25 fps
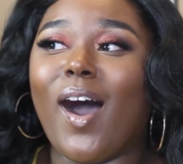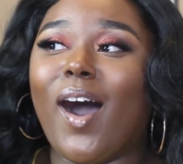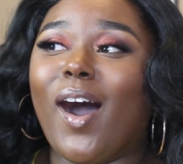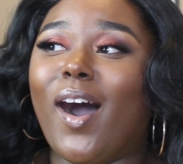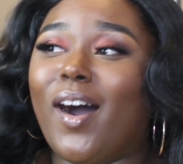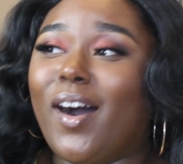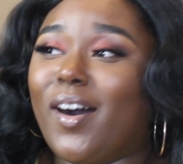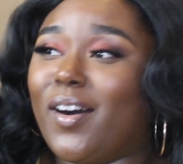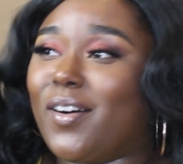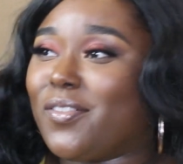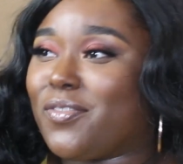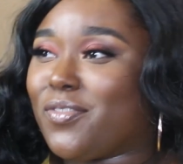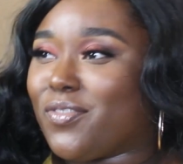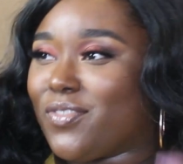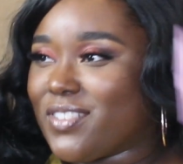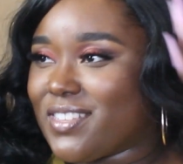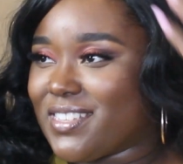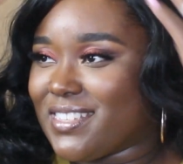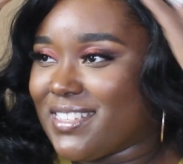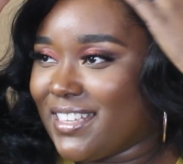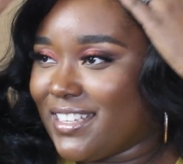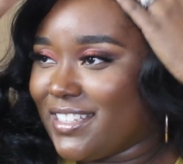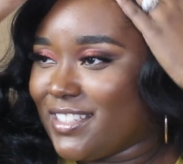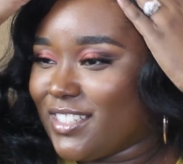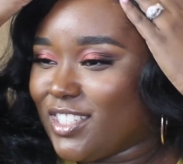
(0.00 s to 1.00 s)
off
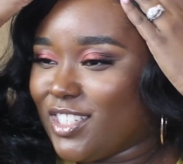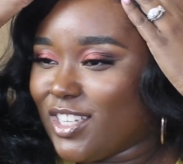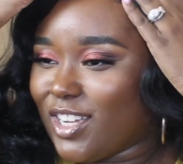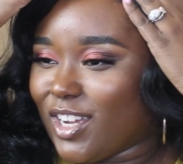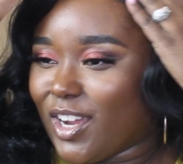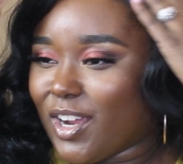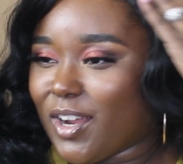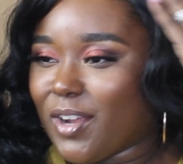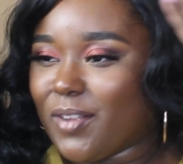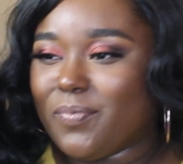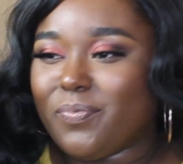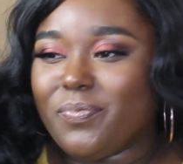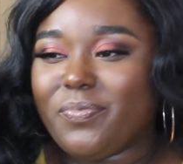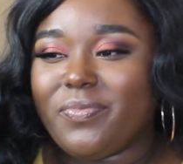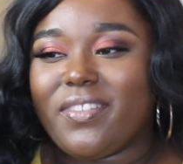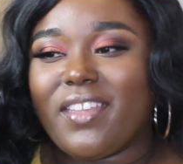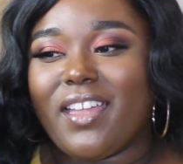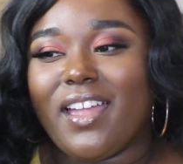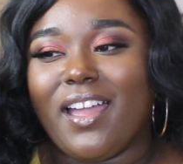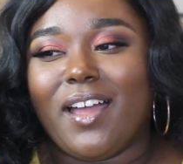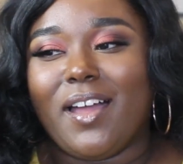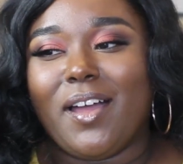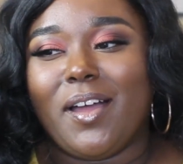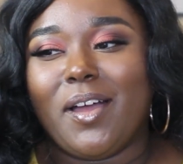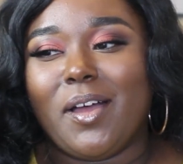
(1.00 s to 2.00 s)
center,
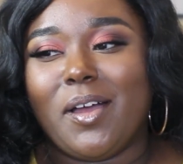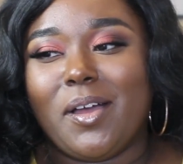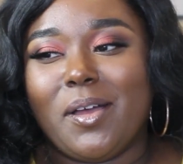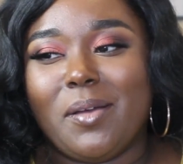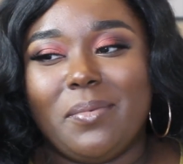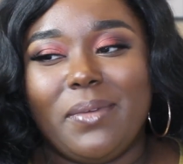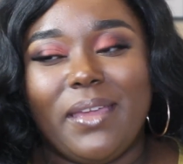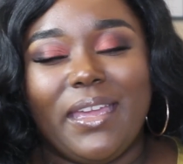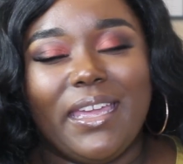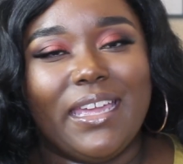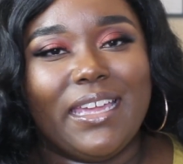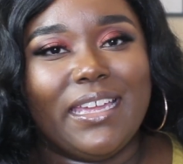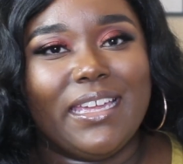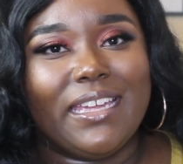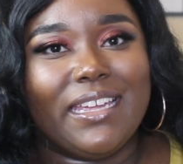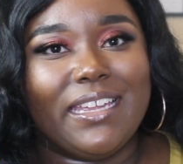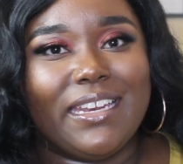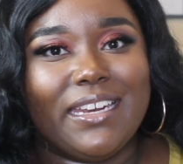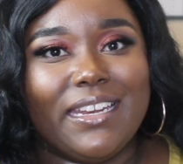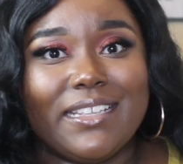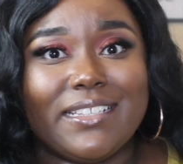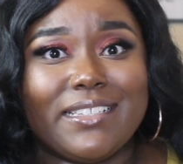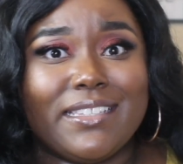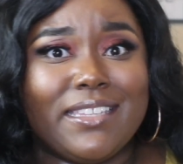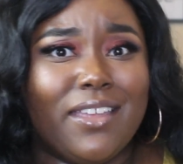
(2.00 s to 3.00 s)
and
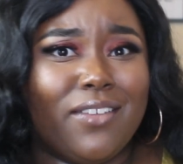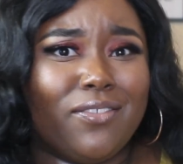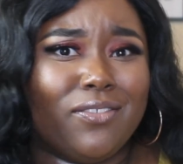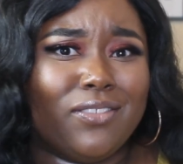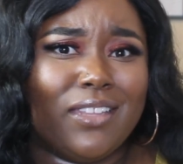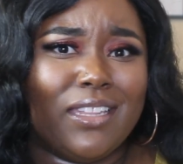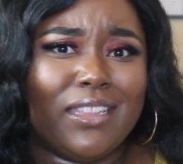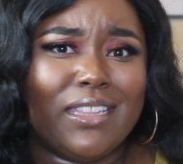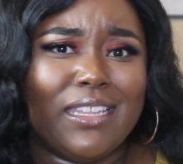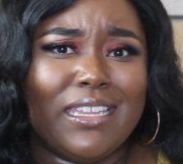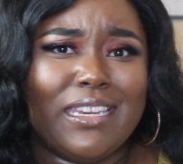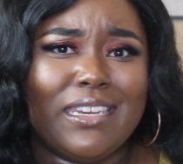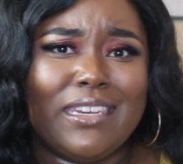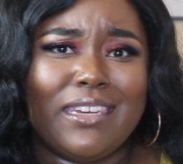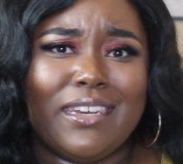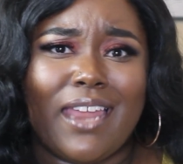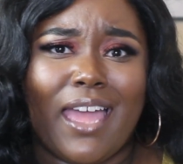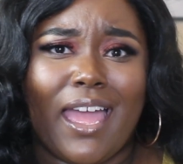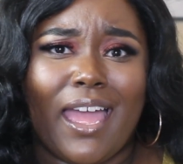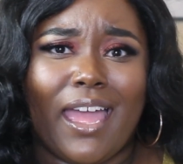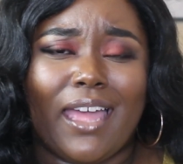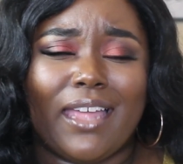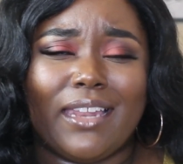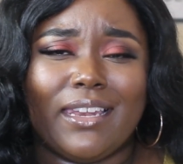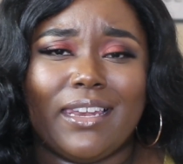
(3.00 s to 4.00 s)
it's definitely
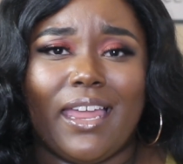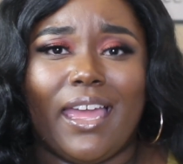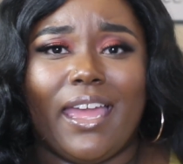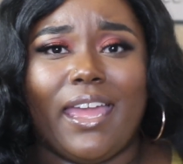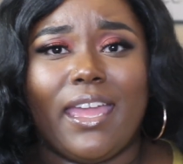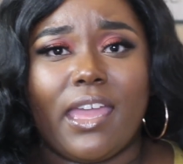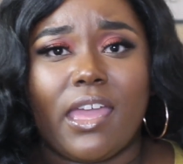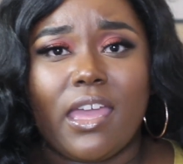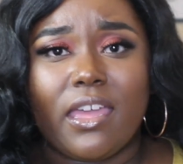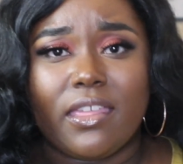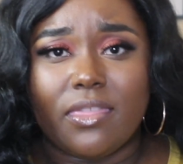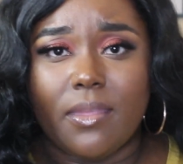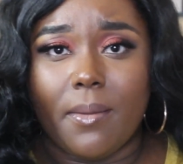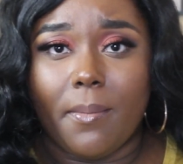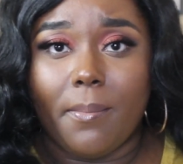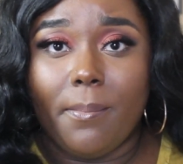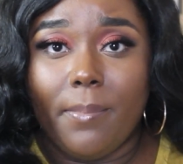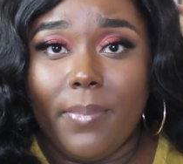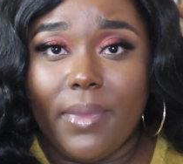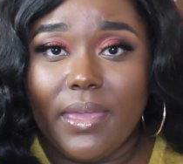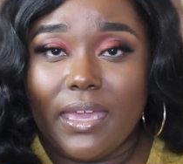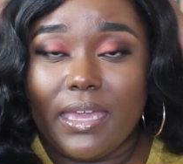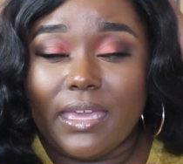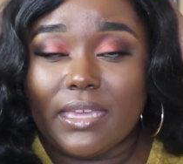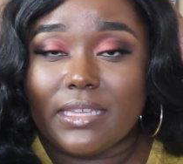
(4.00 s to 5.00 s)
not like the
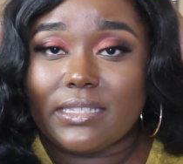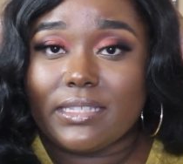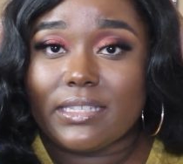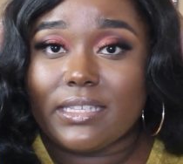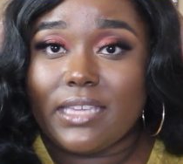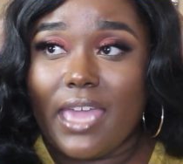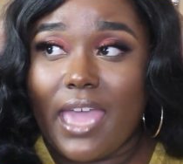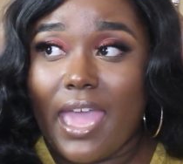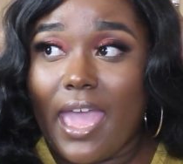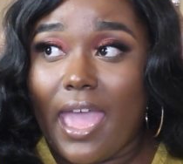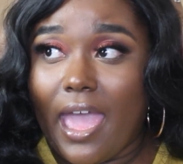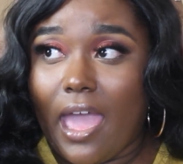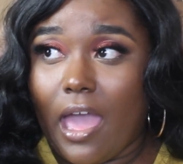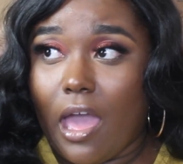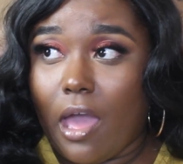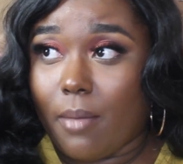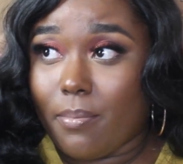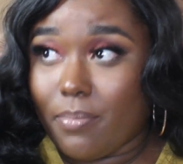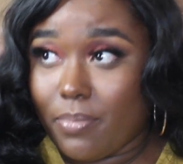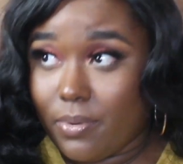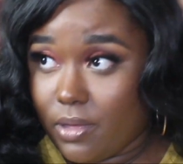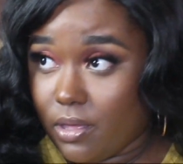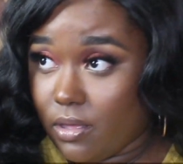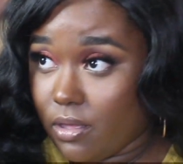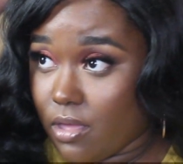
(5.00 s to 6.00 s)
biggest cap.